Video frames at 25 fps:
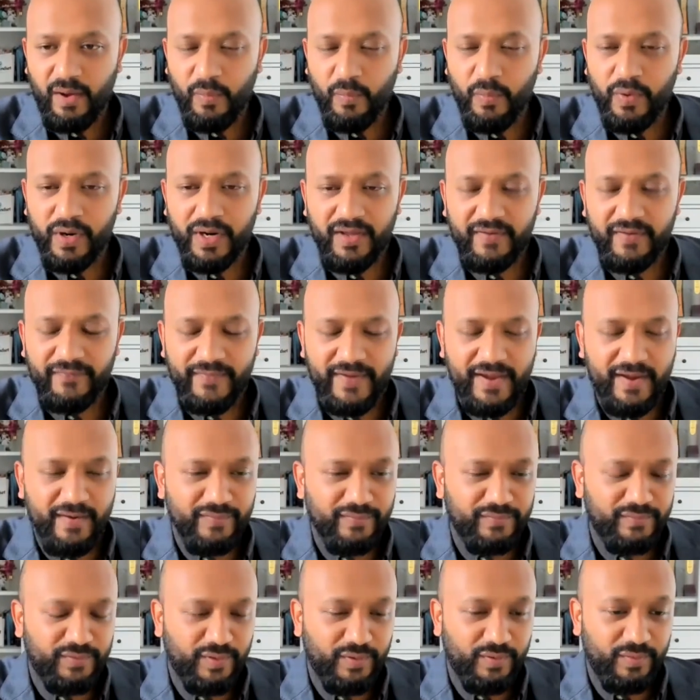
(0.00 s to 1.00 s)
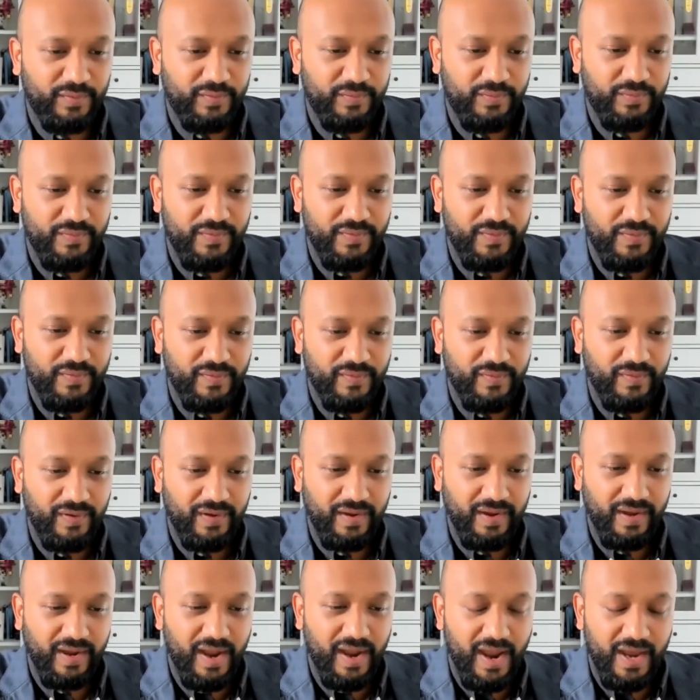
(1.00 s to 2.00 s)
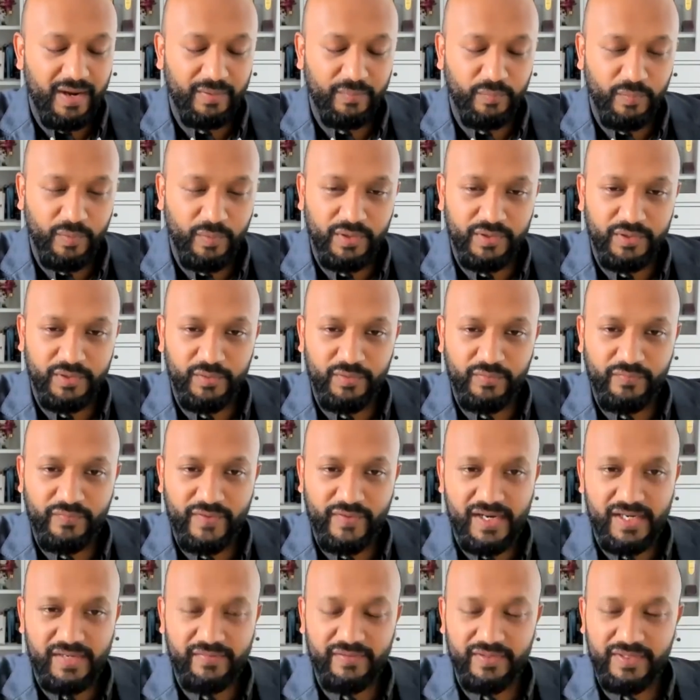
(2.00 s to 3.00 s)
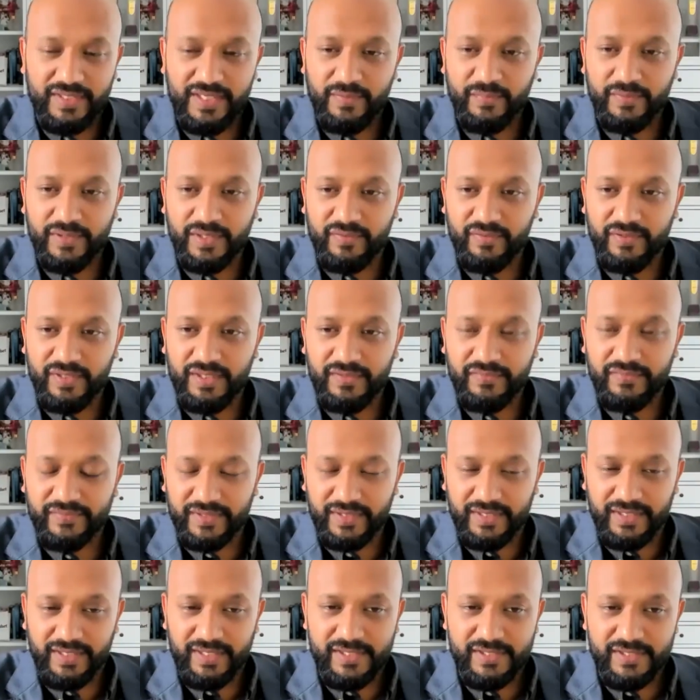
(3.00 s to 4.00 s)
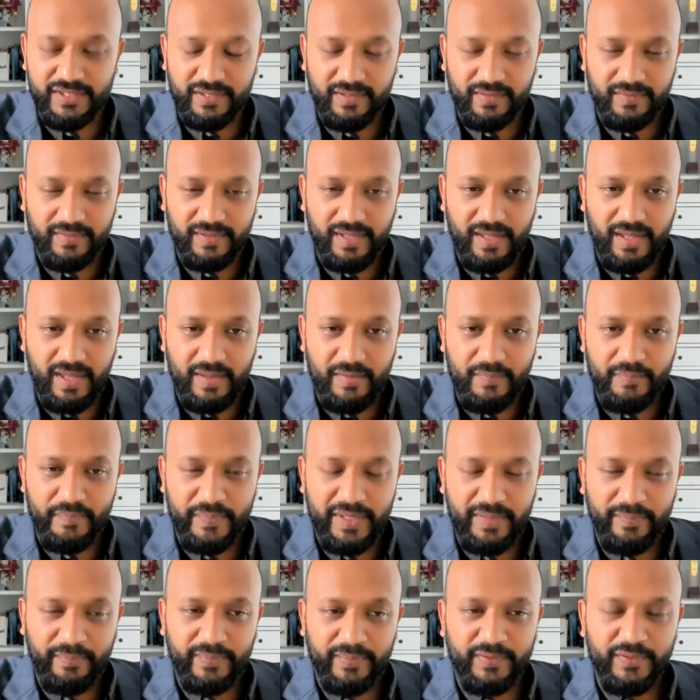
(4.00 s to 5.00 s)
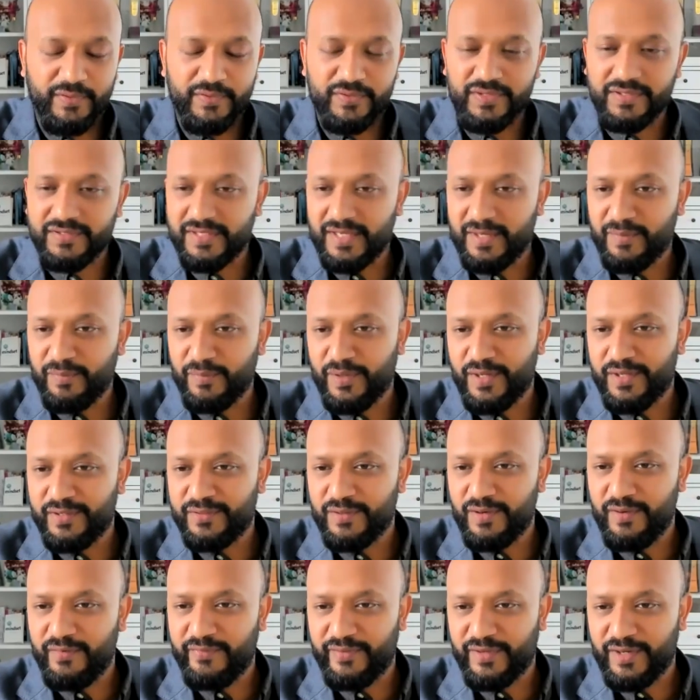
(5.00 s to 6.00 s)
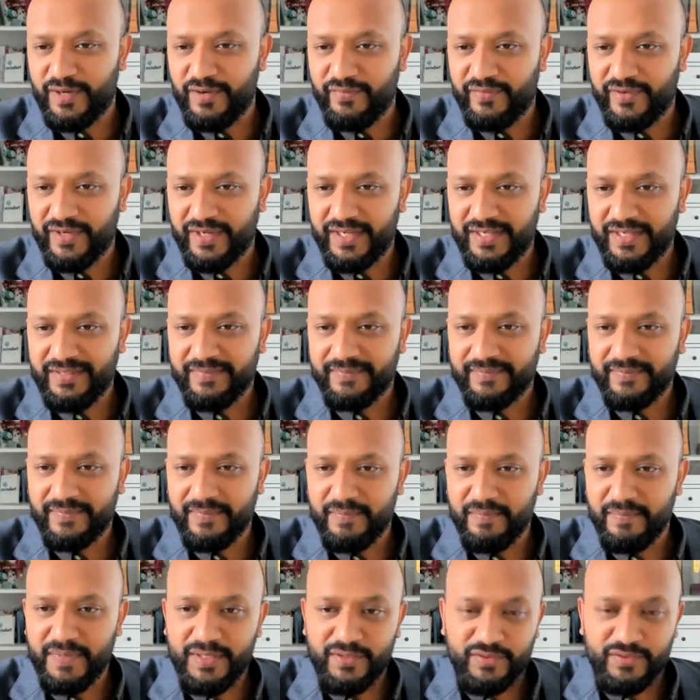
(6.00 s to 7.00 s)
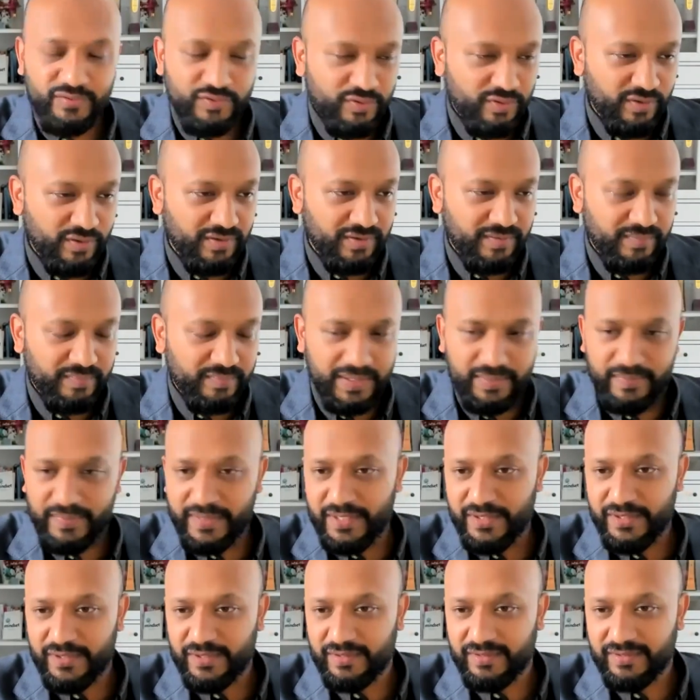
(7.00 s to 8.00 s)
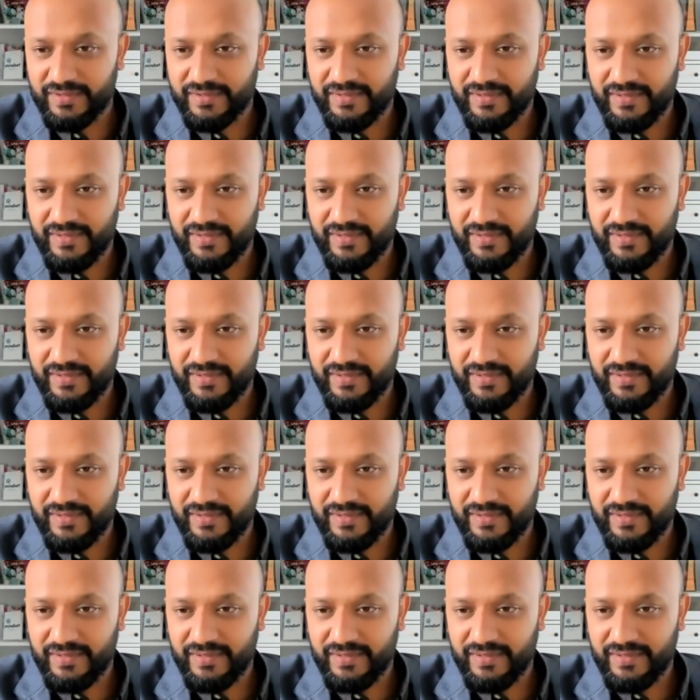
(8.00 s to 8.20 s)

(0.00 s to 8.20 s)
What I found, though, and what you'll find if you deal with grief, is people use the same words over and over again. Be strong, be patient.